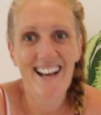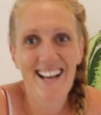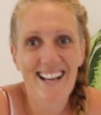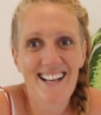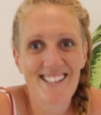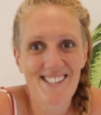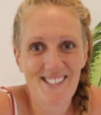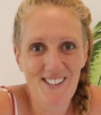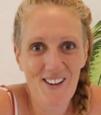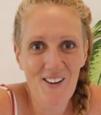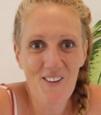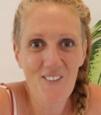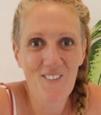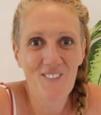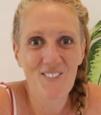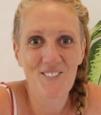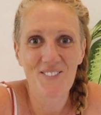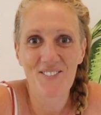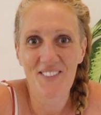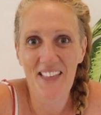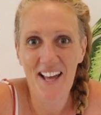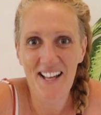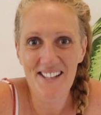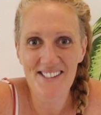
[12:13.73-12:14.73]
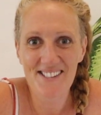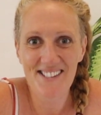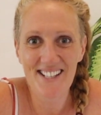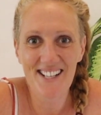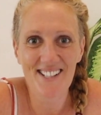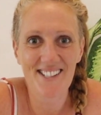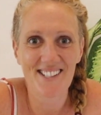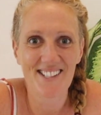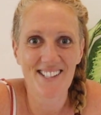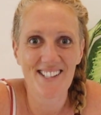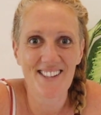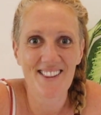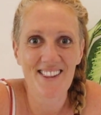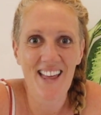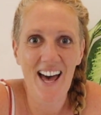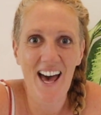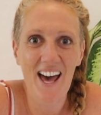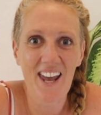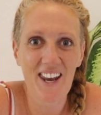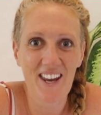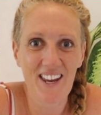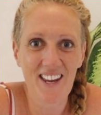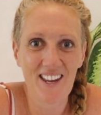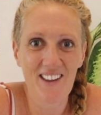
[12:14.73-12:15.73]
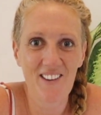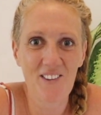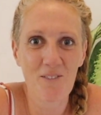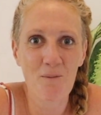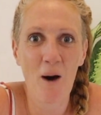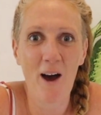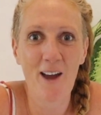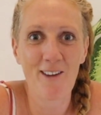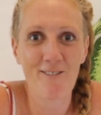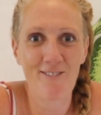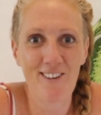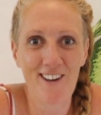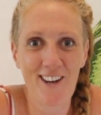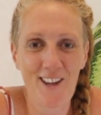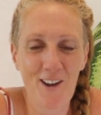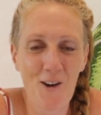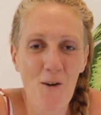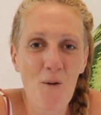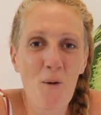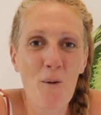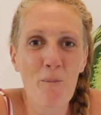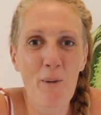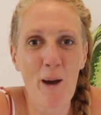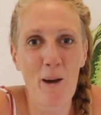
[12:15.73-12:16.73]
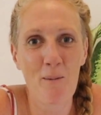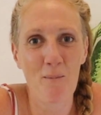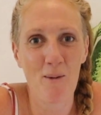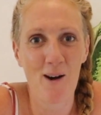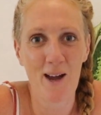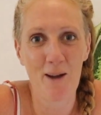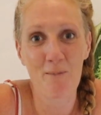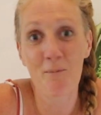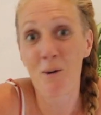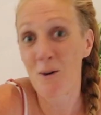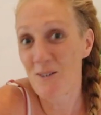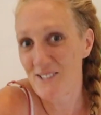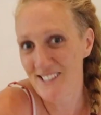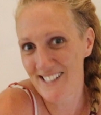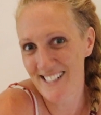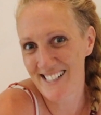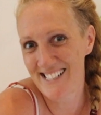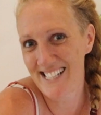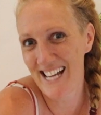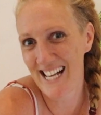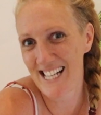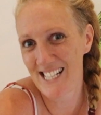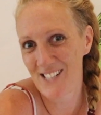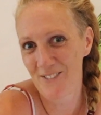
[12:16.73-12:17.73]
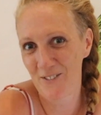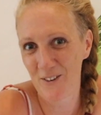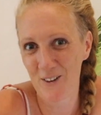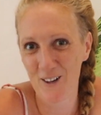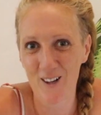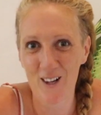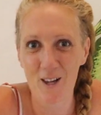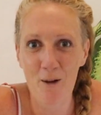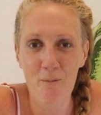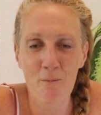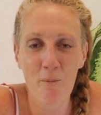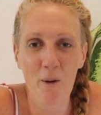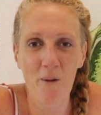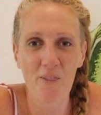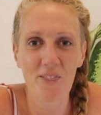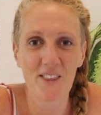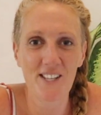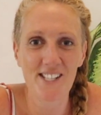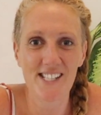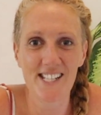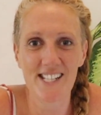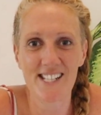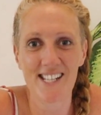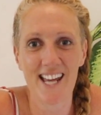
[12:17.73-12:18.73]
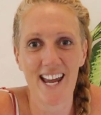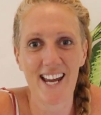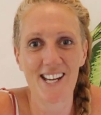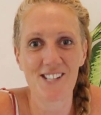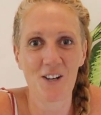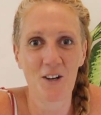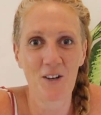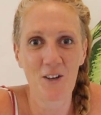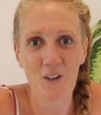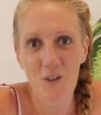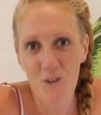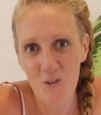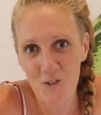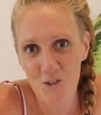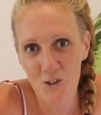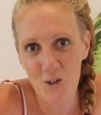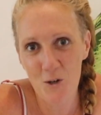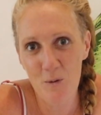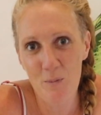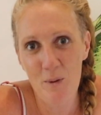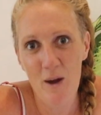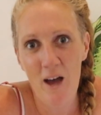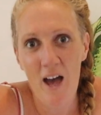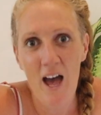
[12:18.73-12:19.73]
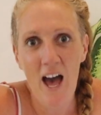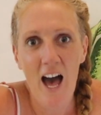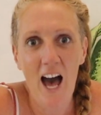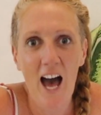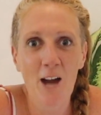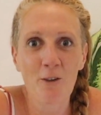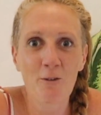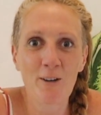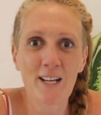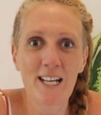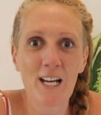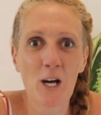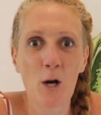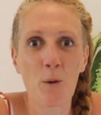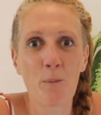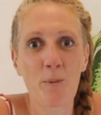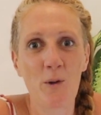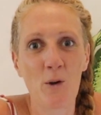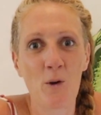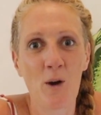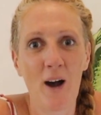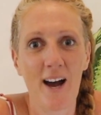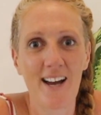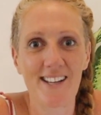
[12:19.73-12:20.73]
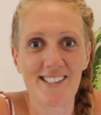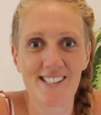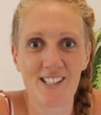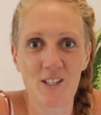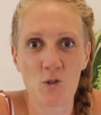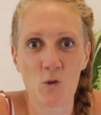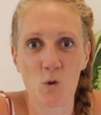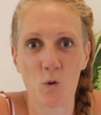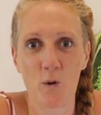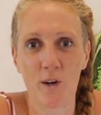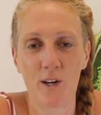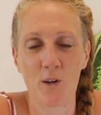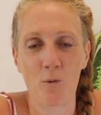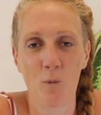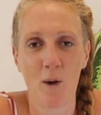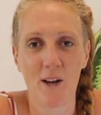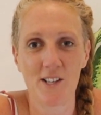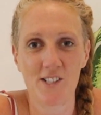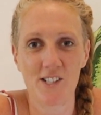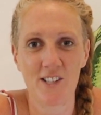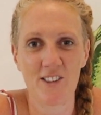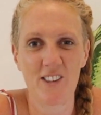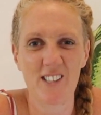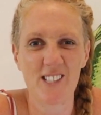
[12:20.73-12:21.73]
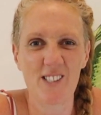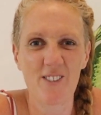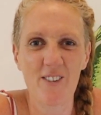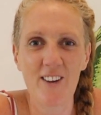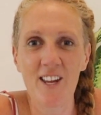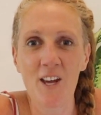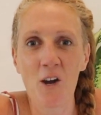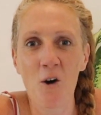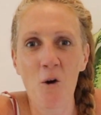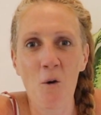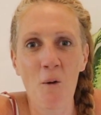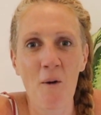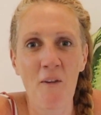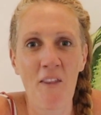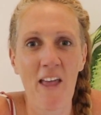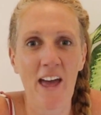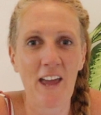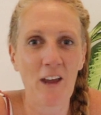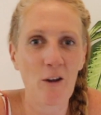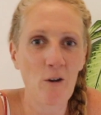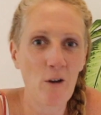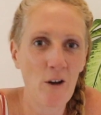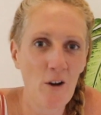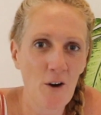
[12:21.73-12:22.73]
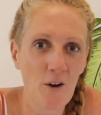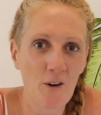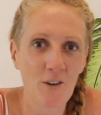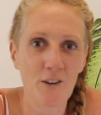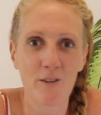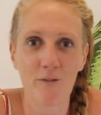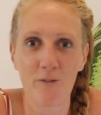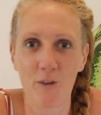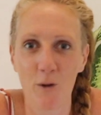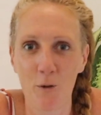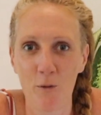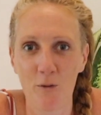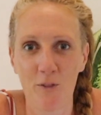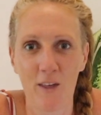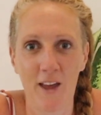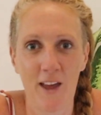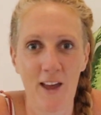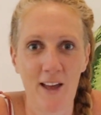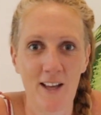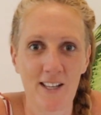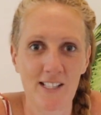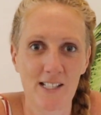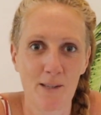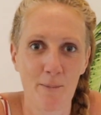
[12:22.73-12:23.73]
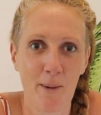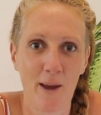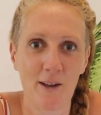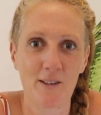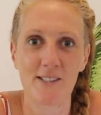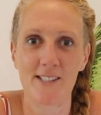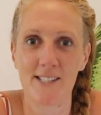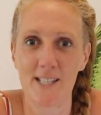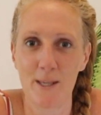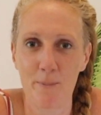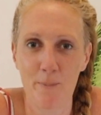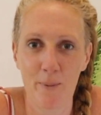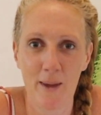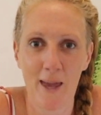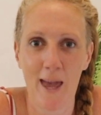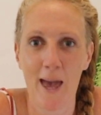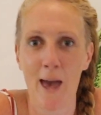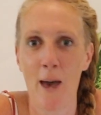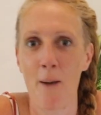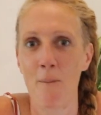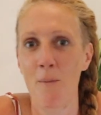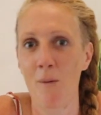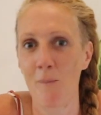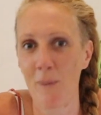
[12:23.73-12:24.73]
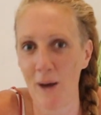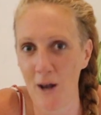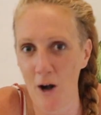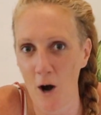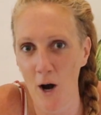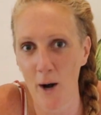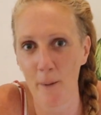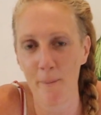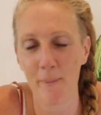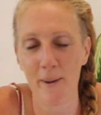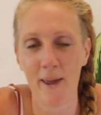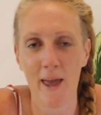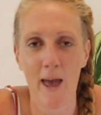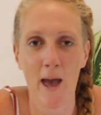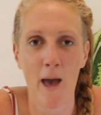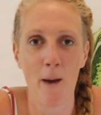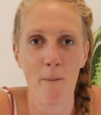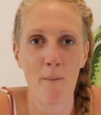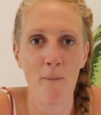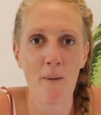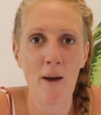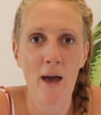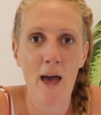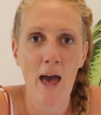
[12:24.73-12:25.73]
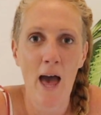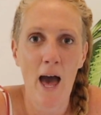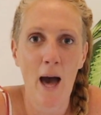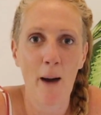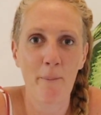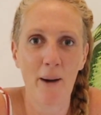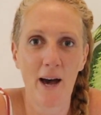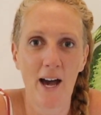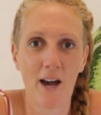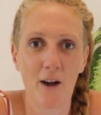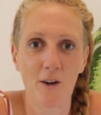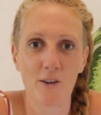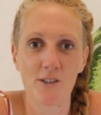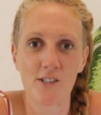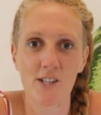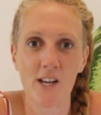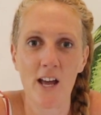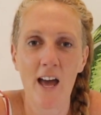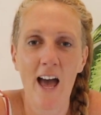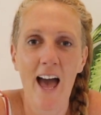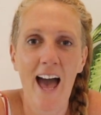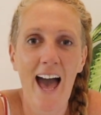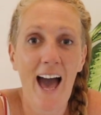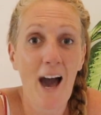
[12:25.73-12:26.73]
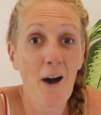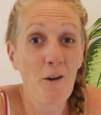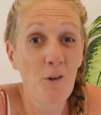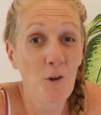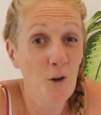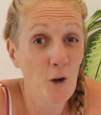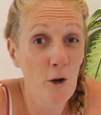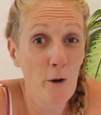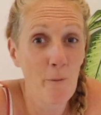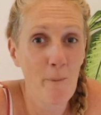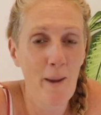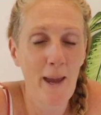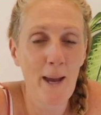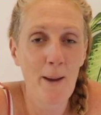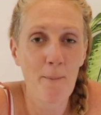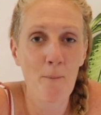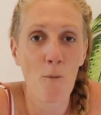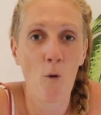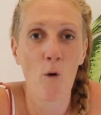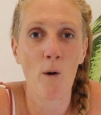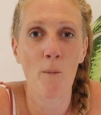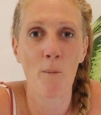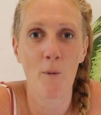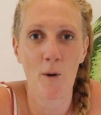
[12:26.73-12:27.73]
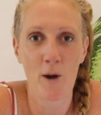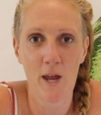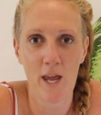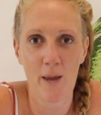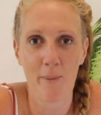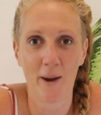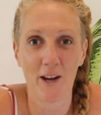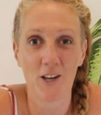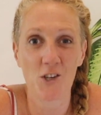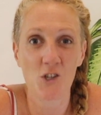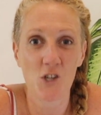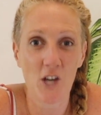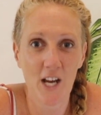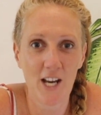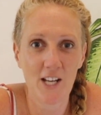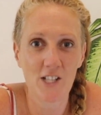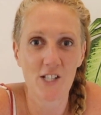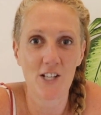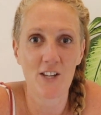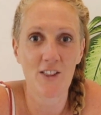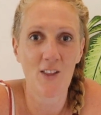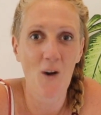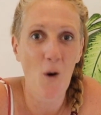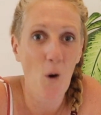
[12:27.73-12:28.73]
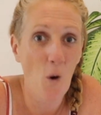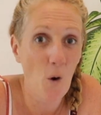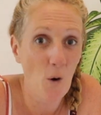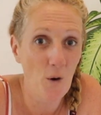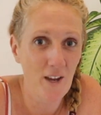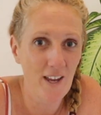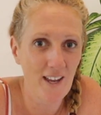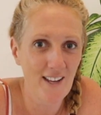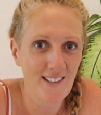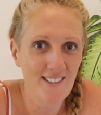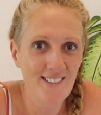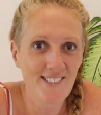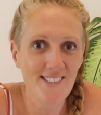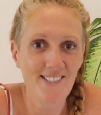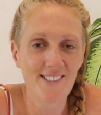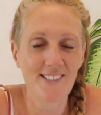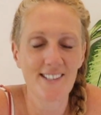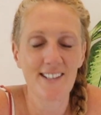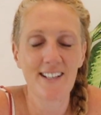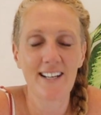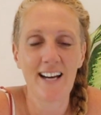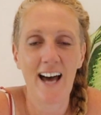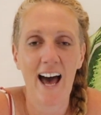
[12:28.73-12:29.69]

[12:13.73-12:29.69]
So that's it. That is my video about my most successful month to date on YouTube. I really hope you guys enjoyed watching this video and that you learned a few things about CPM, about RPM, about how you're going to make more money by changing the audience.